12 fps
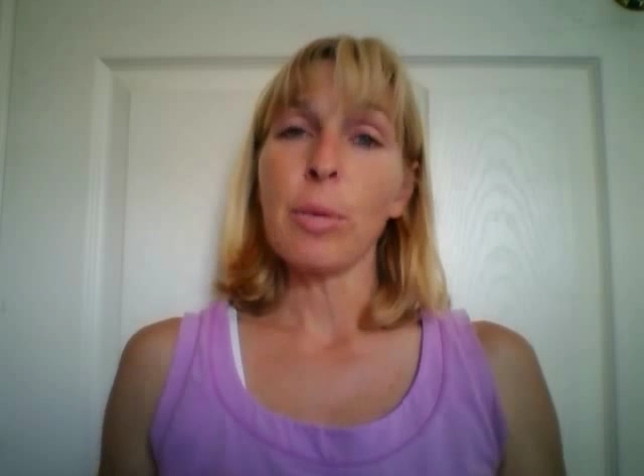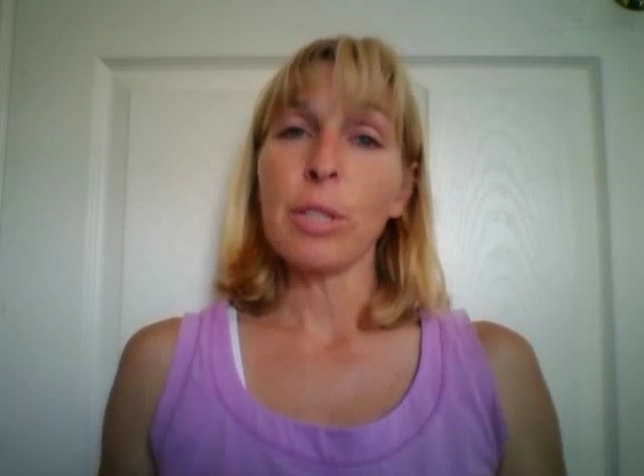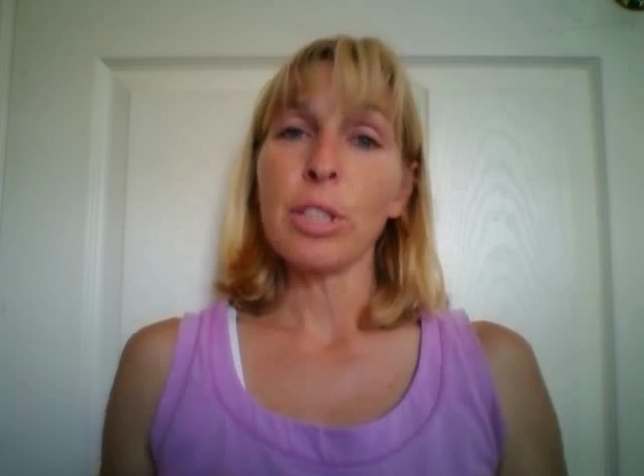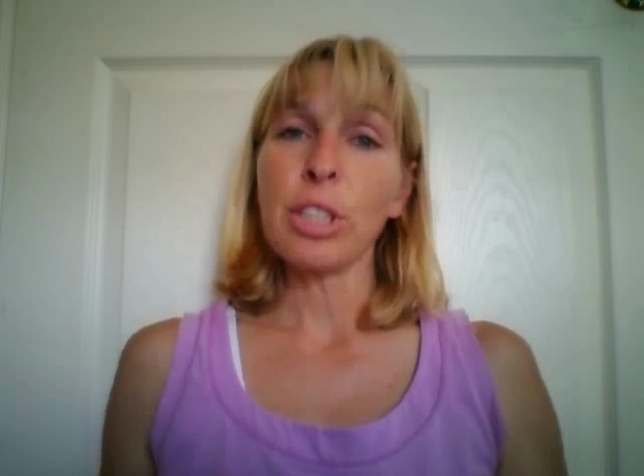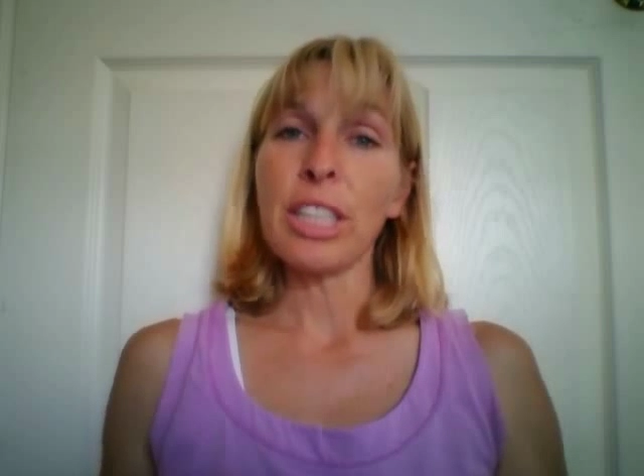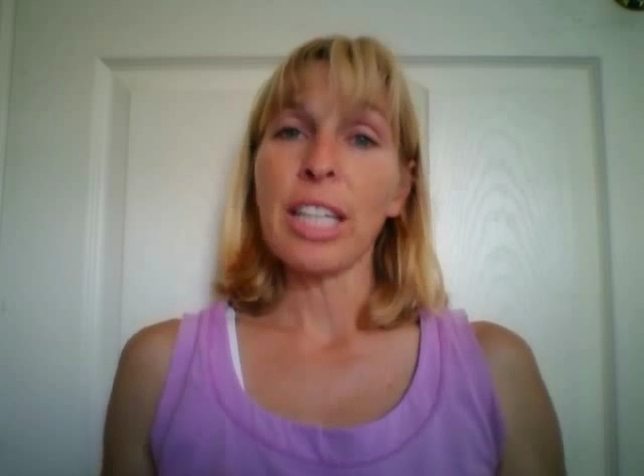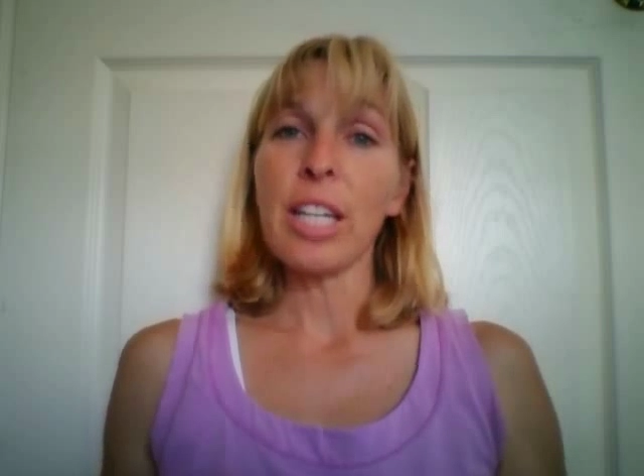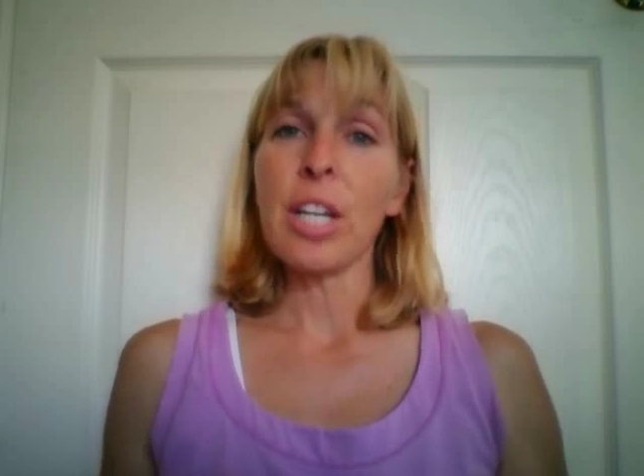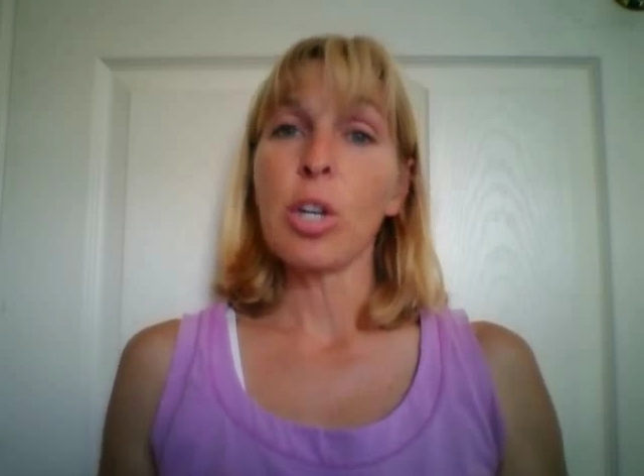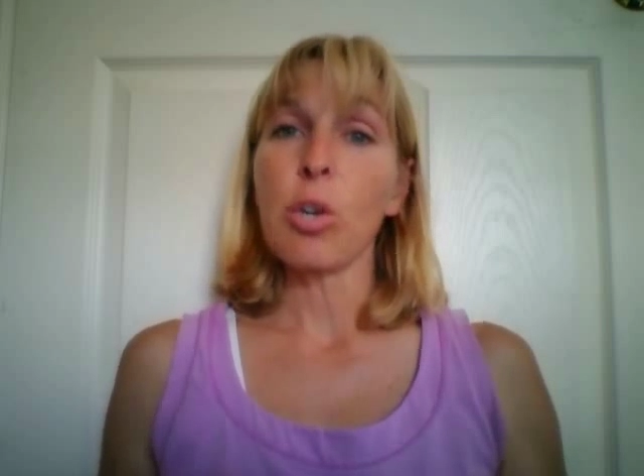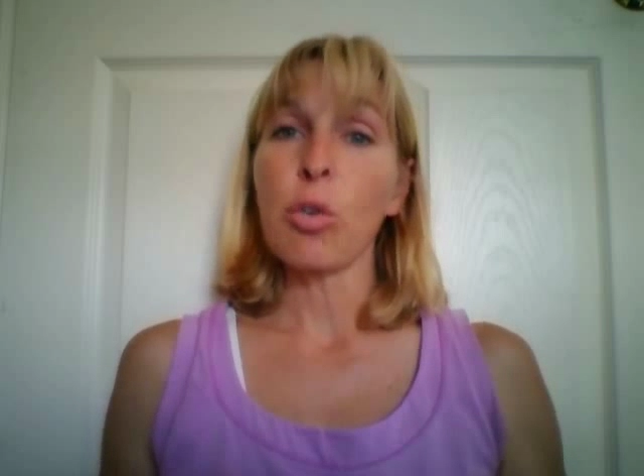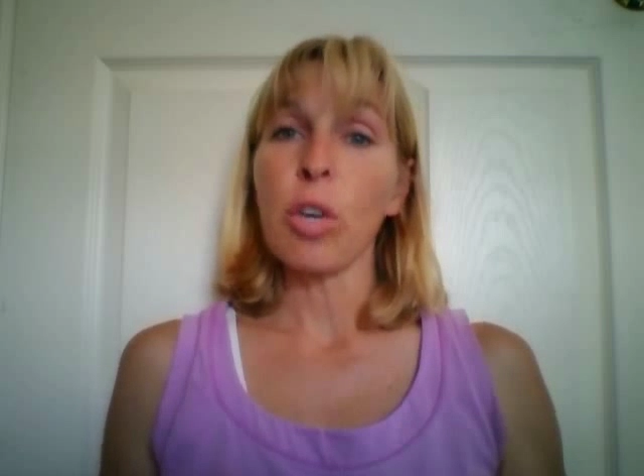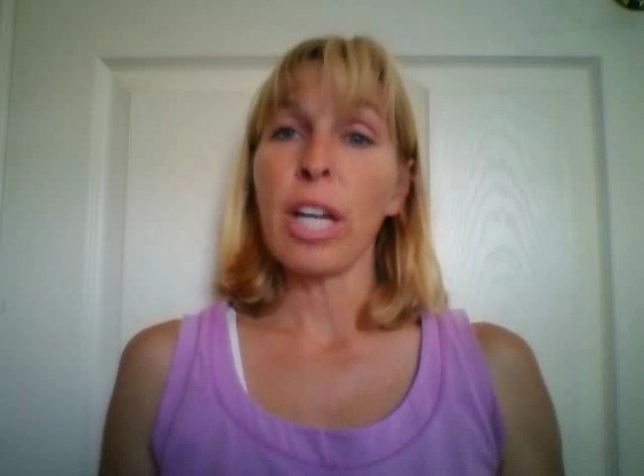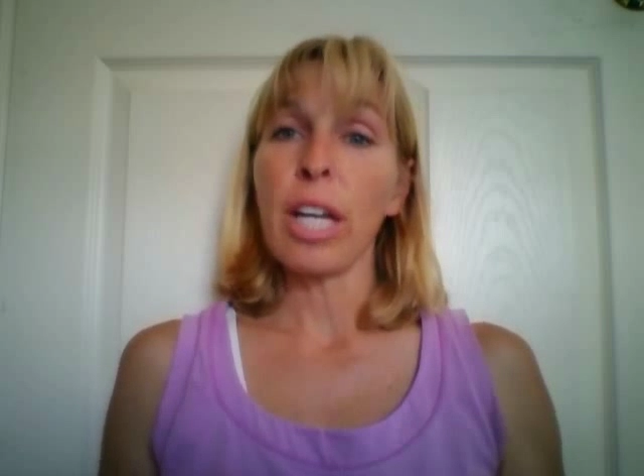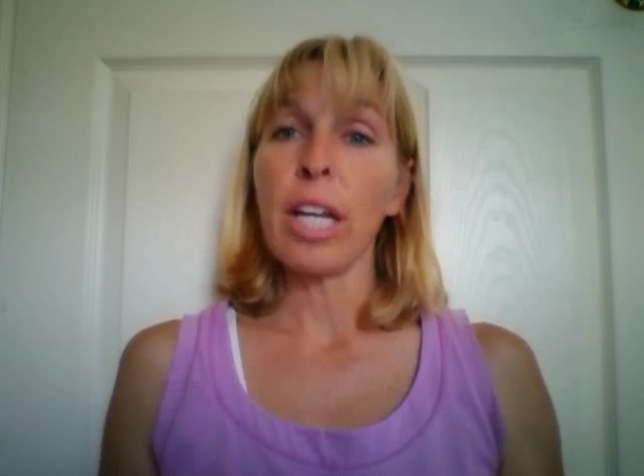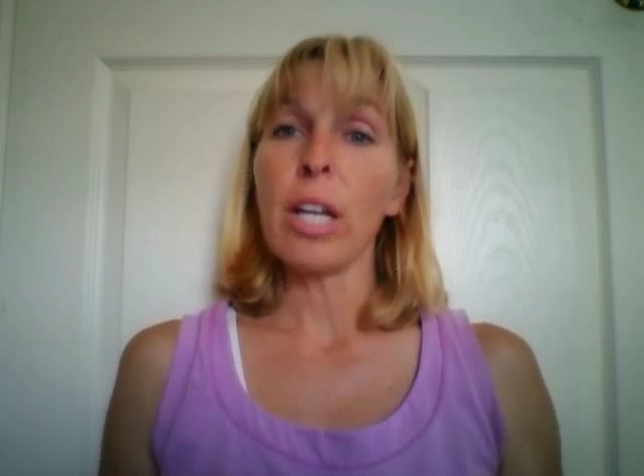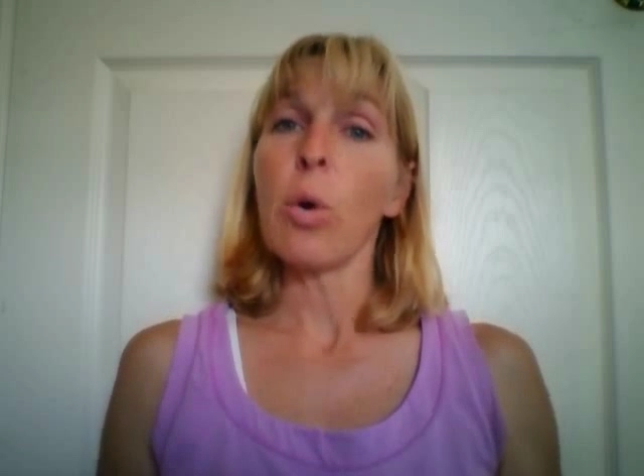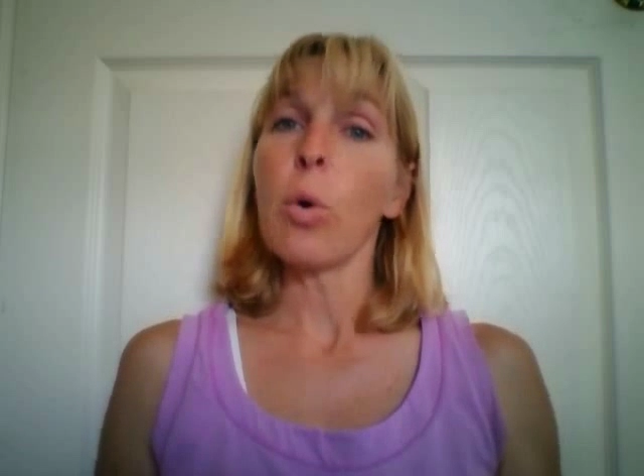where she can
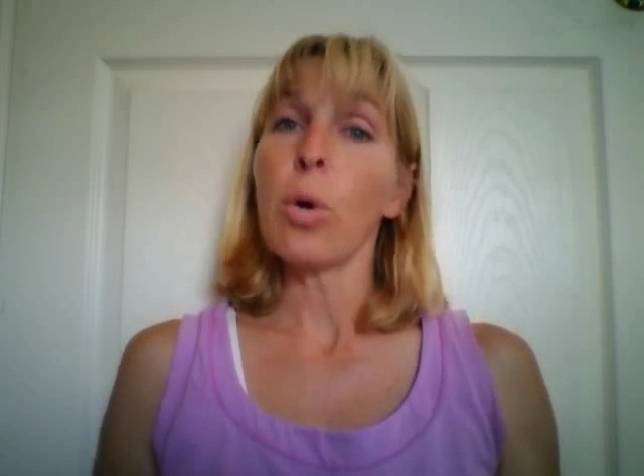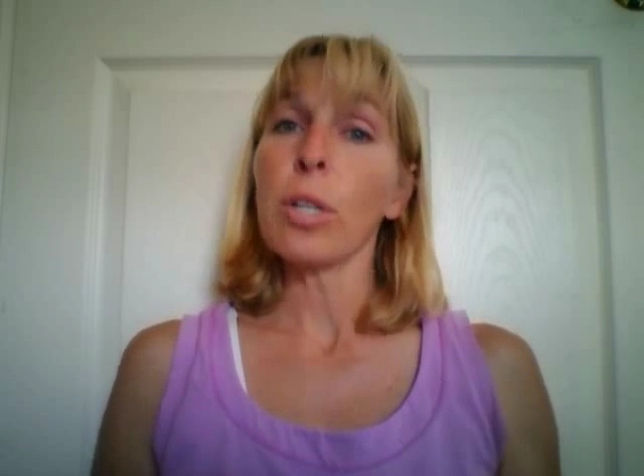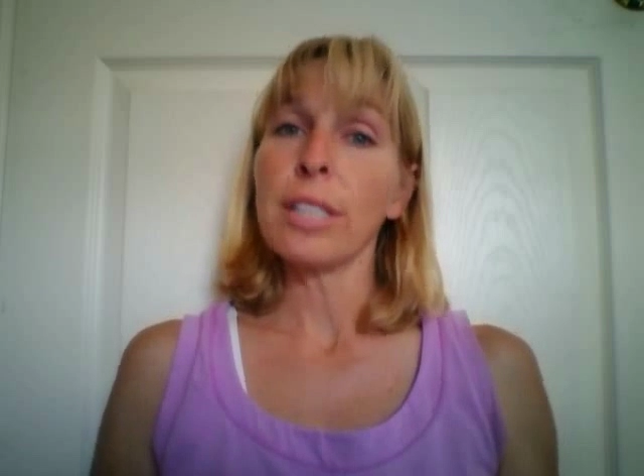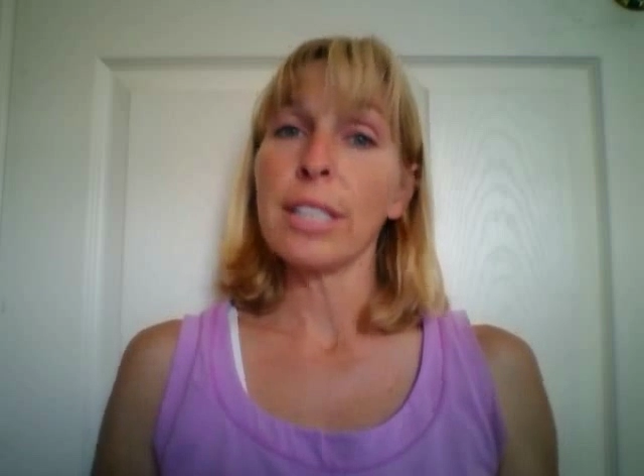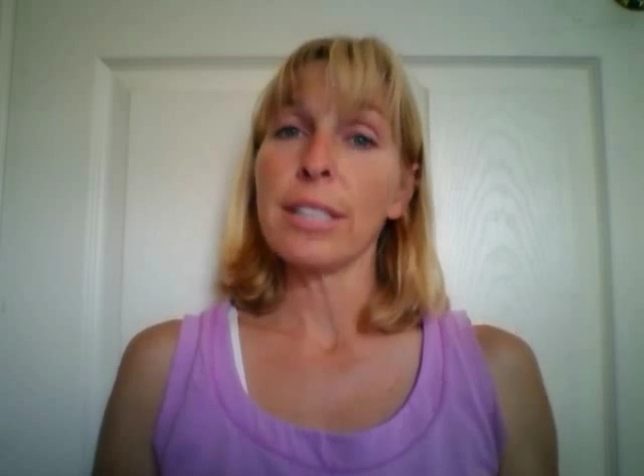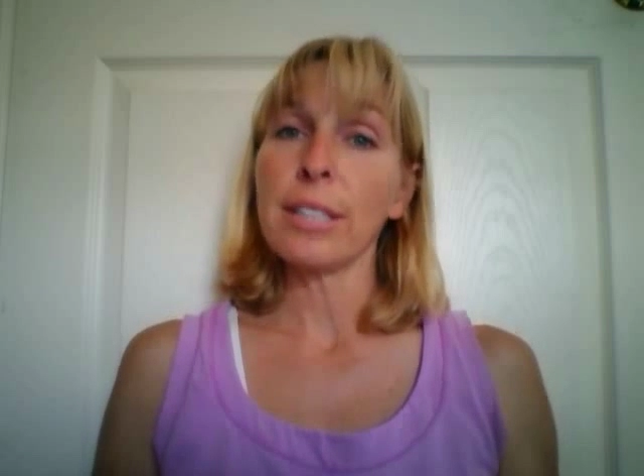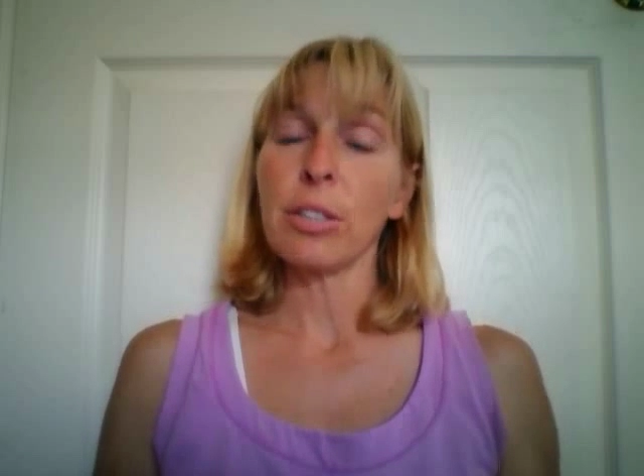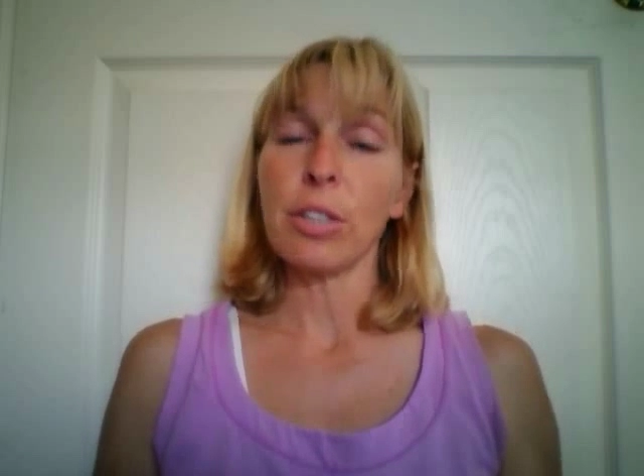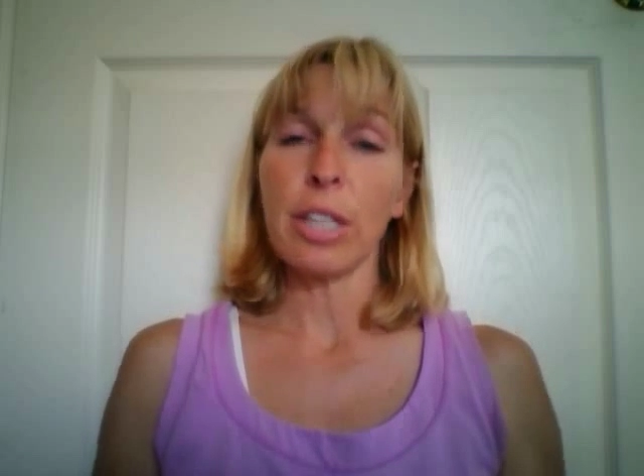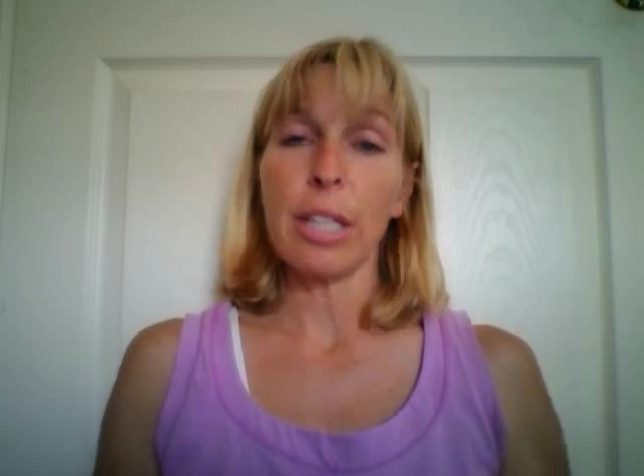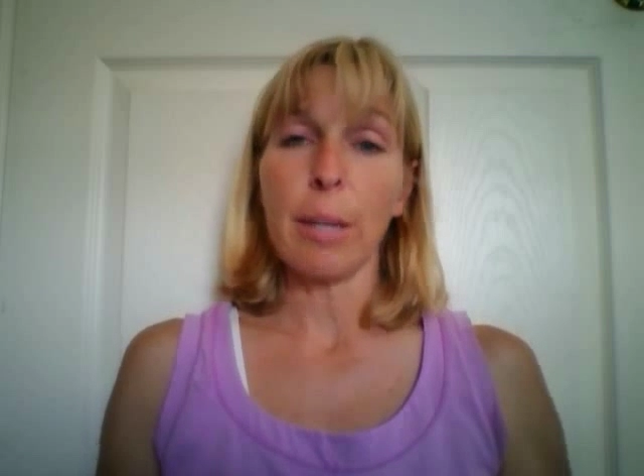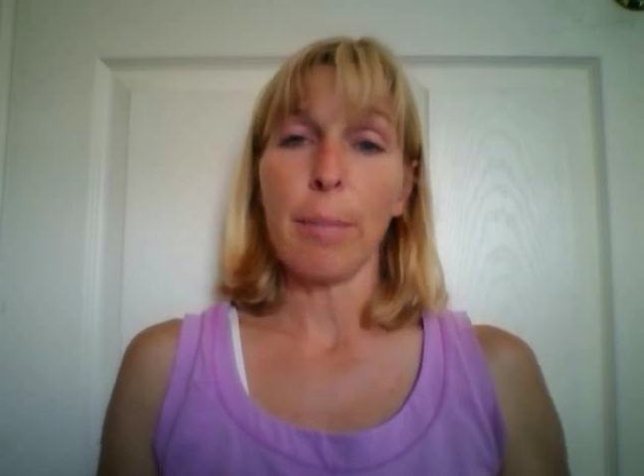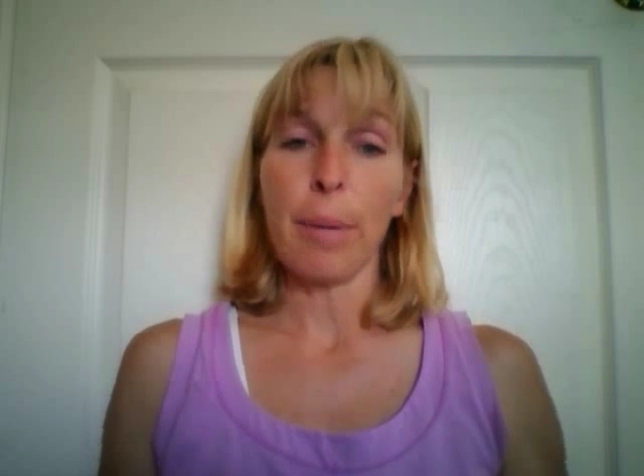agree or disagree,